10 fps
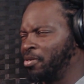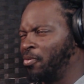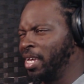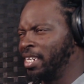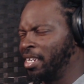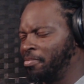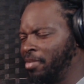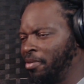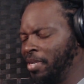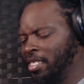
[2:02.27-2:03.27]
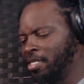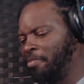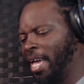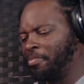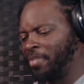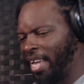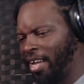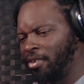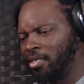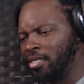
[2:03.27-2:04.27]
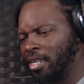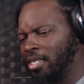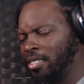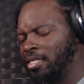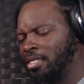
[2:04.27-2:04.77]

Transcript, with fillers: The way that I'm living is mapped out. Okay.